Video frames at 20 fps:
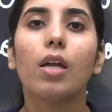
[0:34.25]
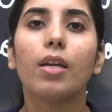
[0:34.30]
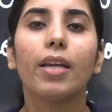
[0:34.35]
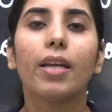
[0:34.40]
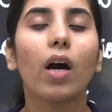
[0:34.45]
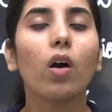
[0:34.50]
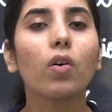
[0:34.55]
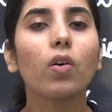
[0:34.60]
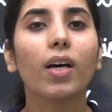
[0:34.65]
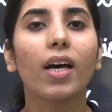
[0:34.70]

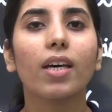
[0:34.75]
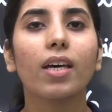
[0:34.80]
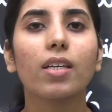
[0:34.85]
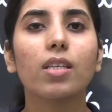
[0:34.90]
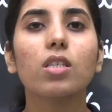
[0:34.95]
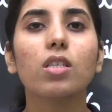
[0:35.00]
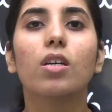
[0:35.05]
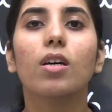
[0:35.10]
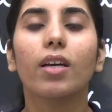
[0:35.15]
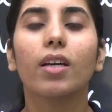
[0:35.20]
Now
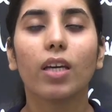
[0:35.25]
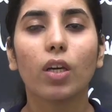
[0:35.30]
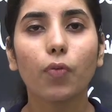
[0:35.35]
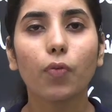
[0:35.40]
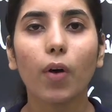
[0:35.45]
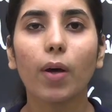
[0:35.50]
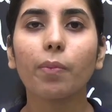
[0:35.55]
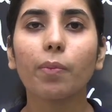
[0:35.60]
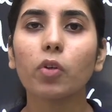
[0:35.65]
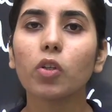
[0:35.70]
guys, if
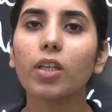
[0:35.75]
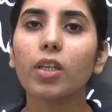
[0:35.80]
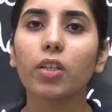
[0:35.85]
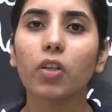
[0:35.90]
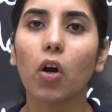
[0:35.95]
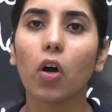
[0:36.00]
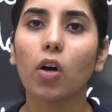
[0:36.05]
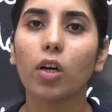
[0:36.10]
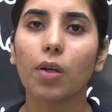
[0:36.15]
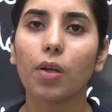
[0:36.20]
I'm going to
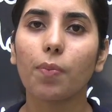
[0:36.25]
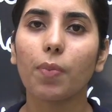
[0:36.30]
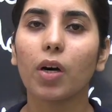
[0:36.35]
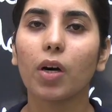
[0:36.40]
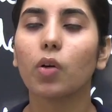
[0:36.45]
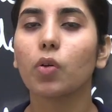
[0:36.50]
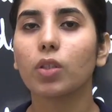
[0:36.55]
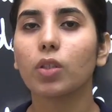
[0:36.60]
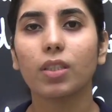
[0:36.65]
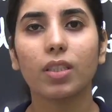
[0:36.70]
talk
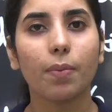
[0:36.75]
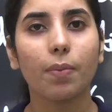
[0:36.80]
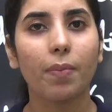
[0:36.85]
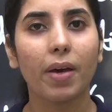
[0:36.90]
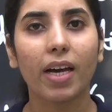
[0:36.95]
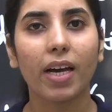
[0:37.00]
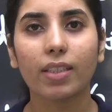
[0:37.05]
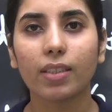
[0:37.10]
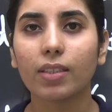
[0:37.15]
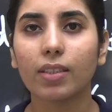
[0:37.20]
about the
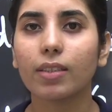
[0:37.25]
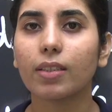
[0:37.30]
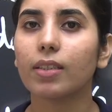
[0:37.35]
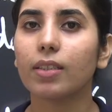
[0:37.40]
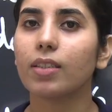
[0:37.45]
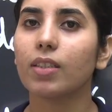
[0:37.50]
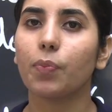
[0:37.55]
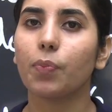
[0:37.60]
method,